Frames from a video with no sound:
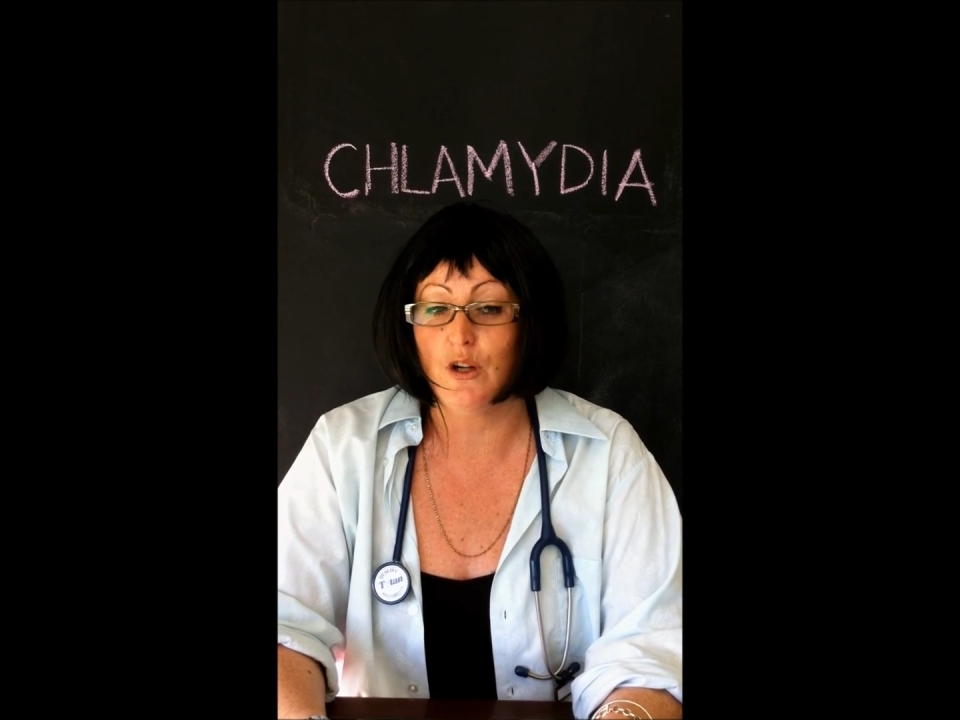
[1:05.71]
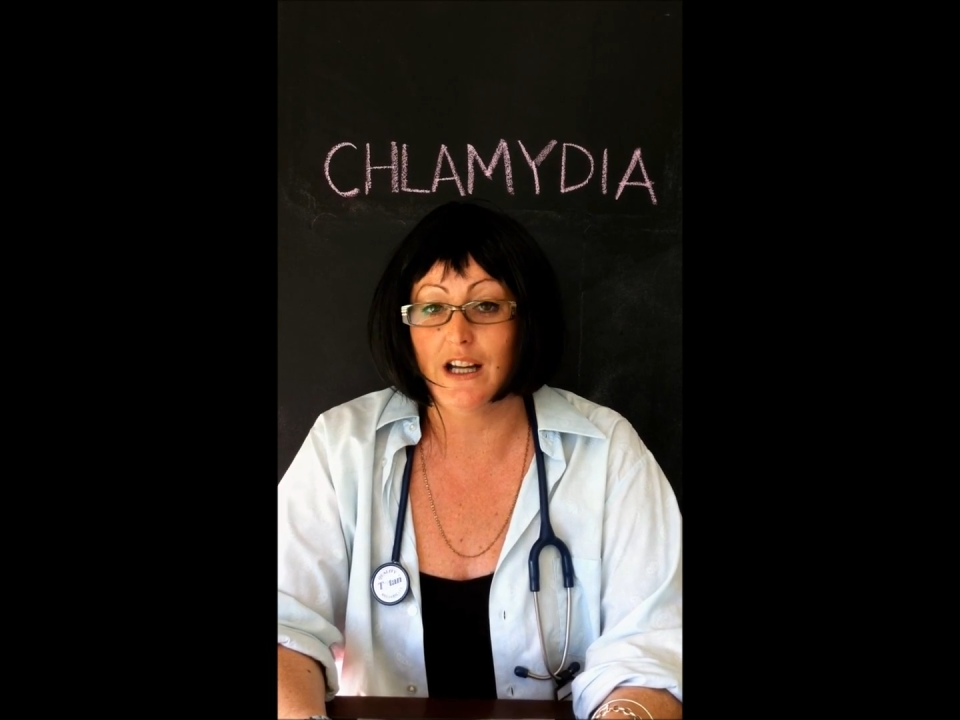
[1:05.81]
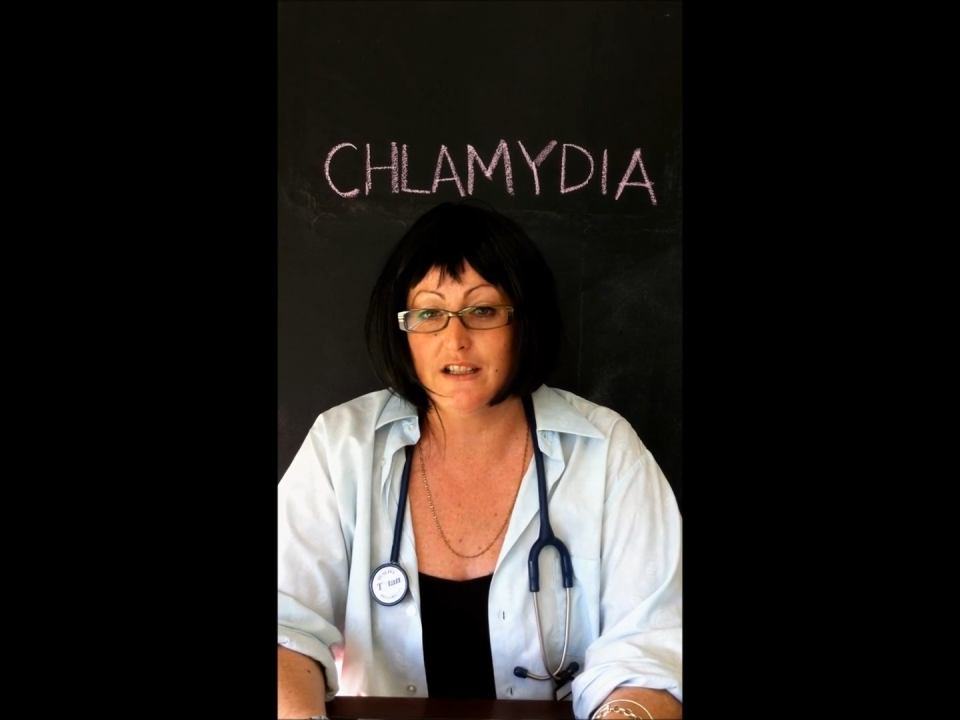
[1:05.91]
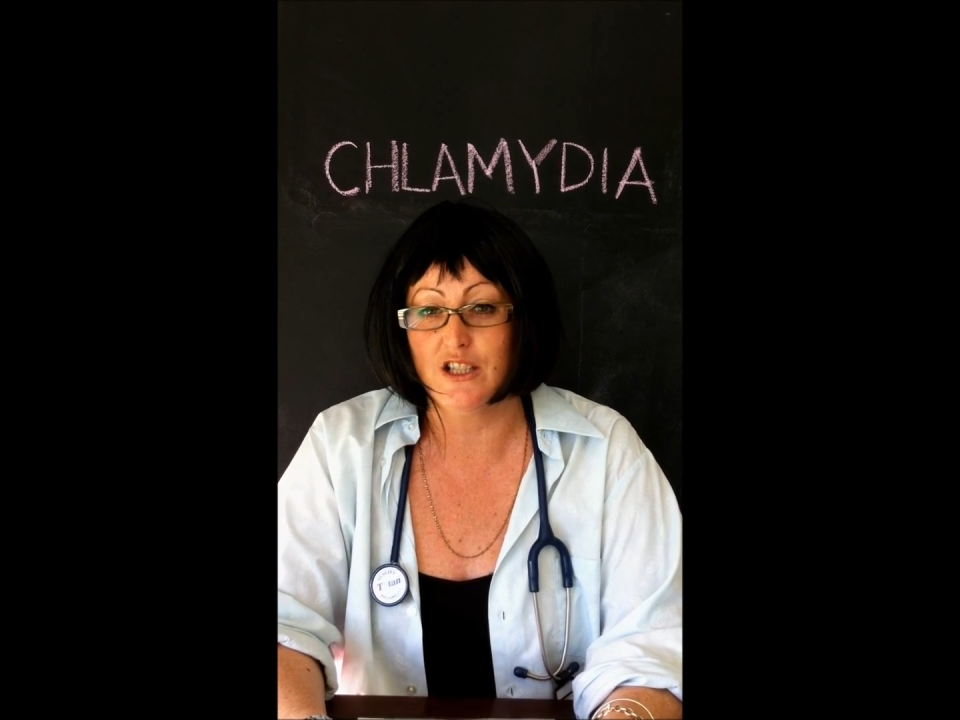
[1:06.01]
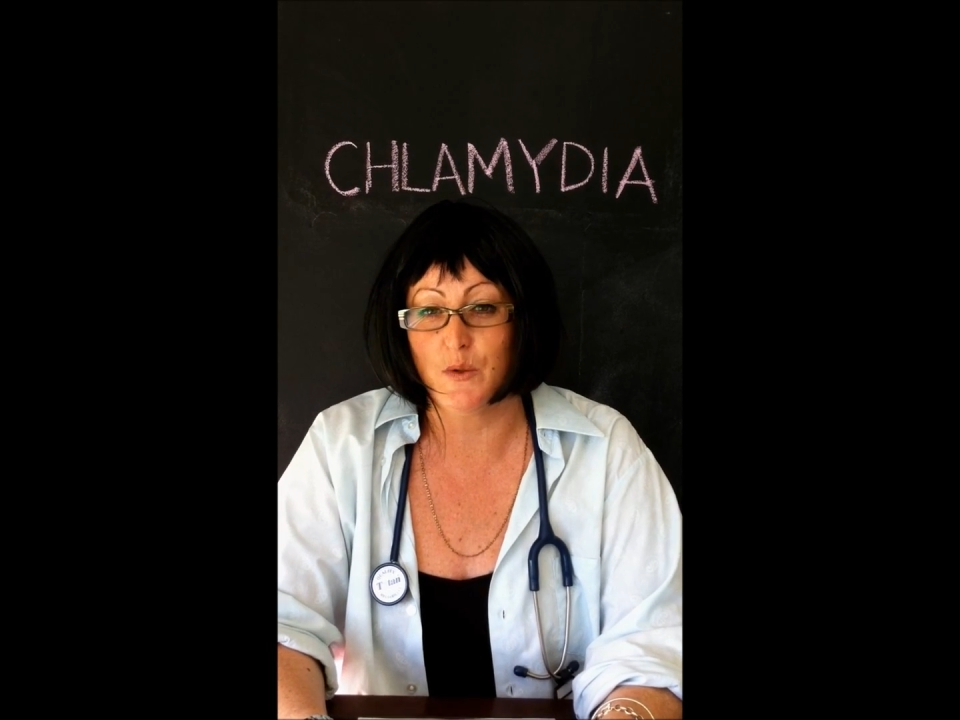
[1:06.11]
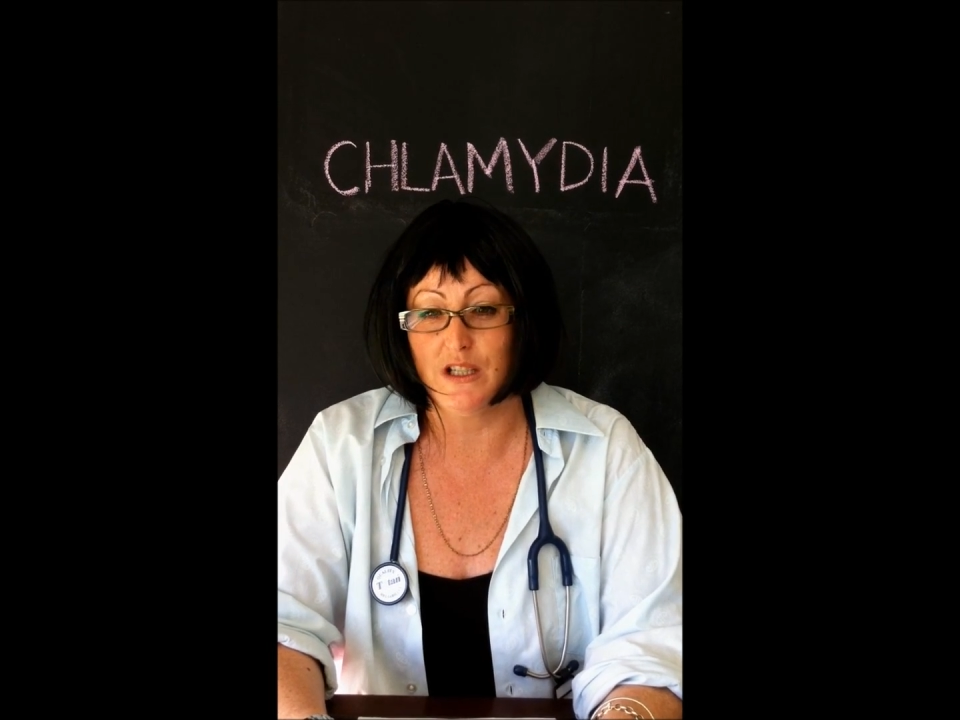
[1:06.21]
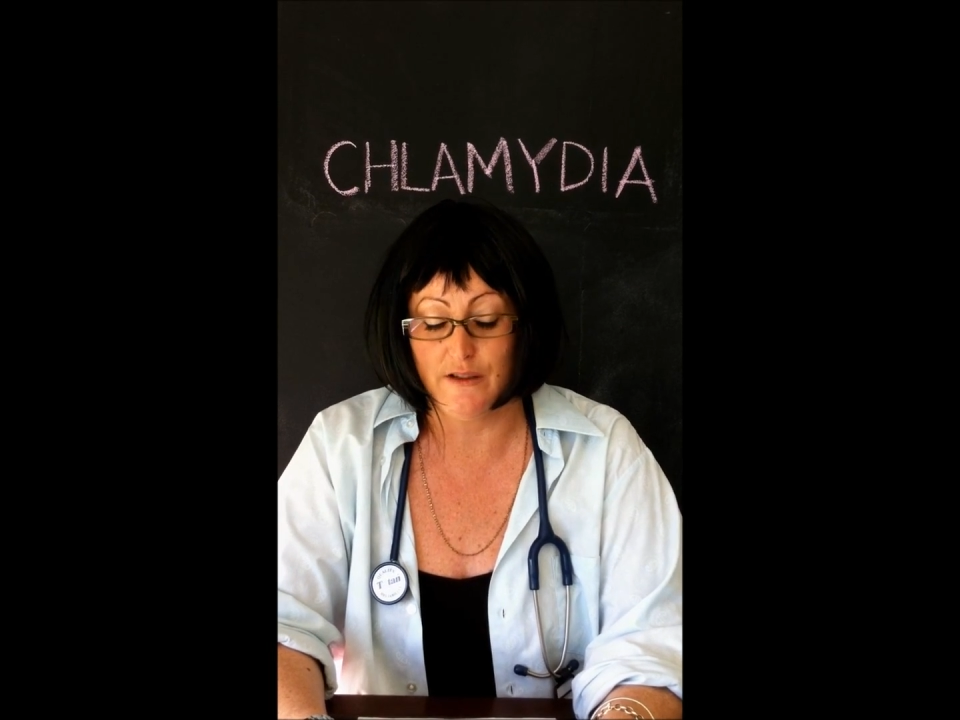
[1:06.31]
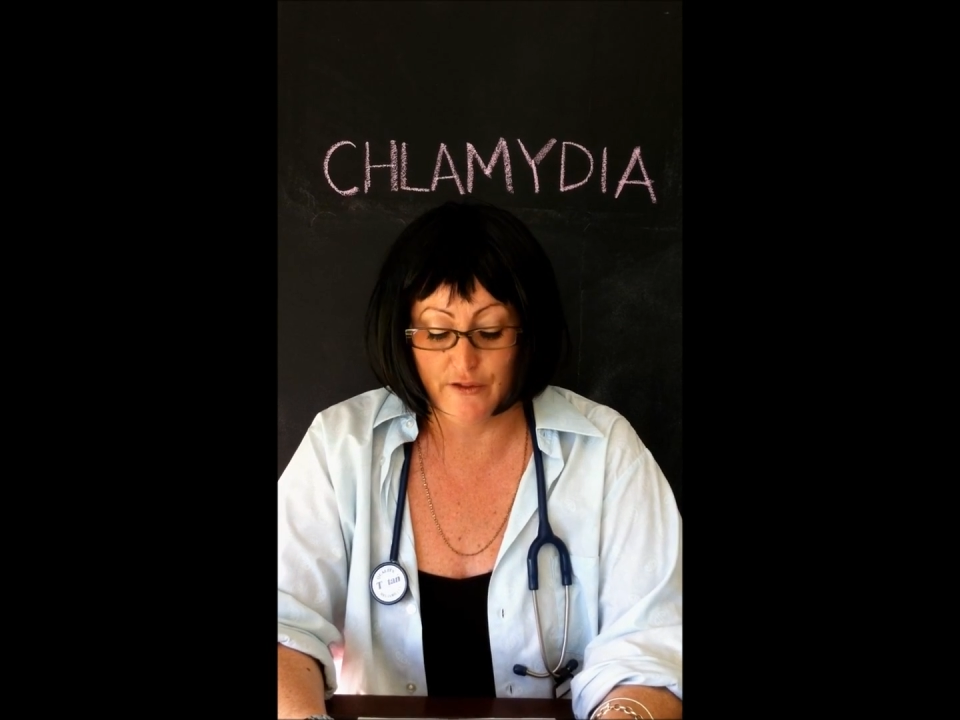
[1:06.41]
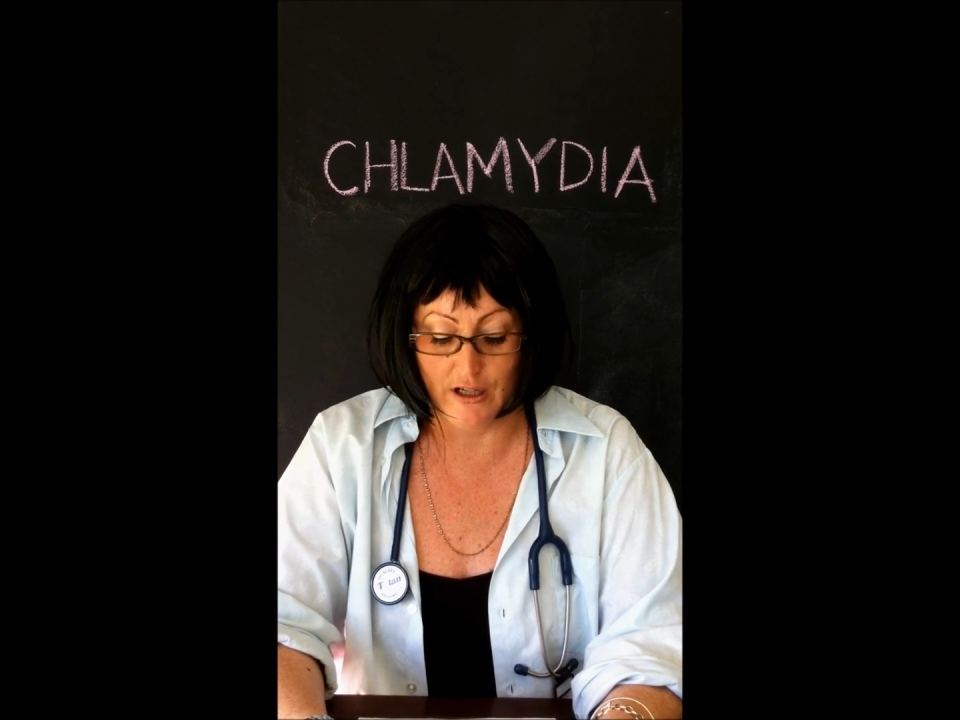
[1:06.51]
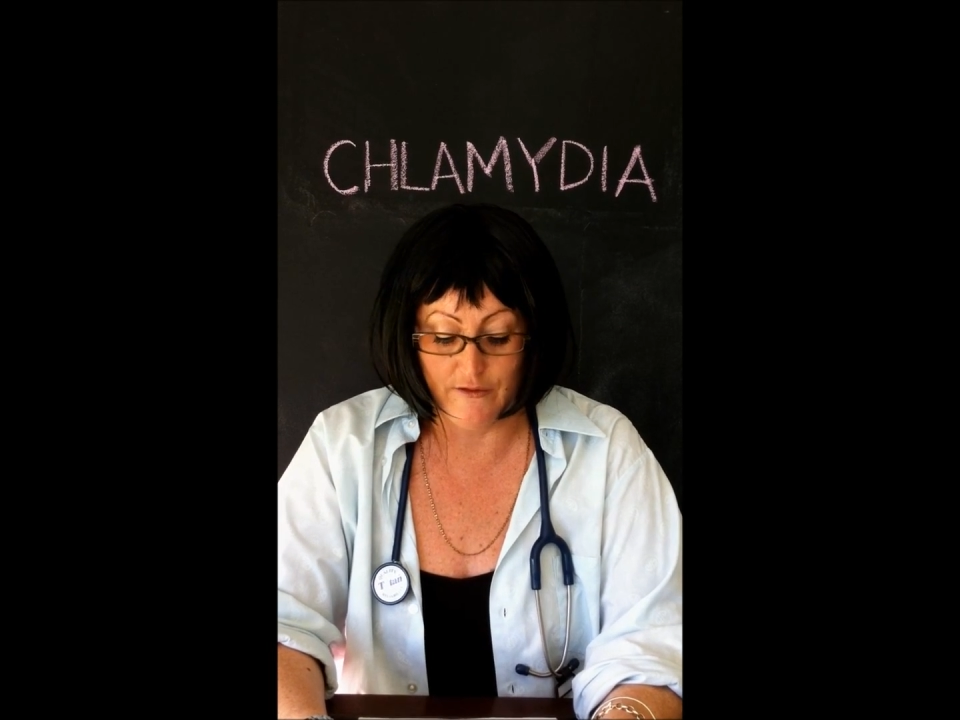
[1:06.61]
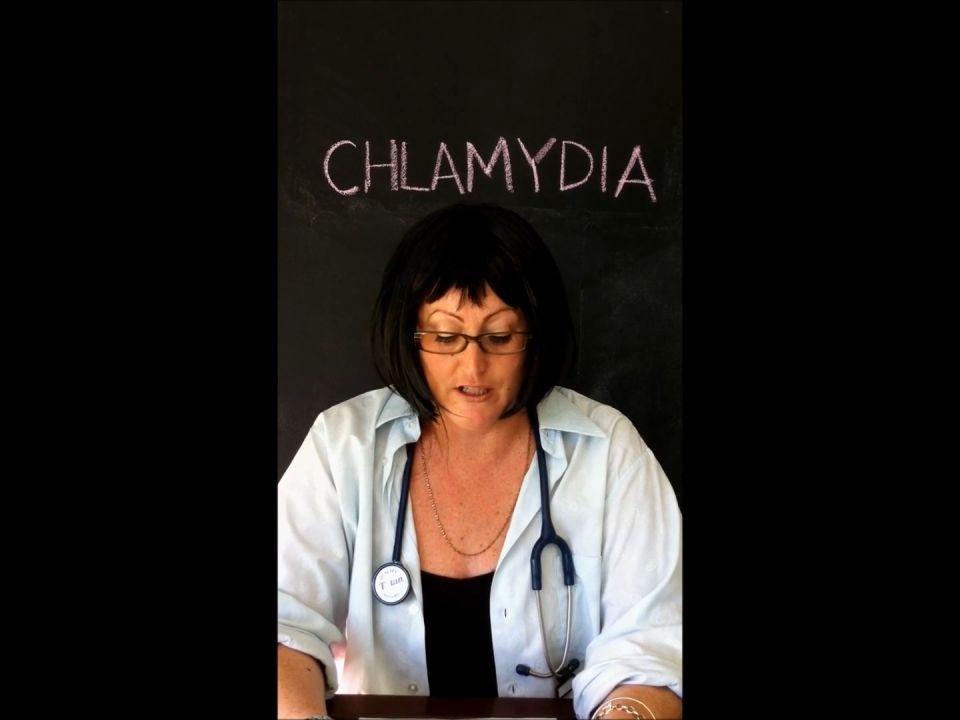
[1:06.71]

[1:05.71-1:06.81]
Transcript: you're under 25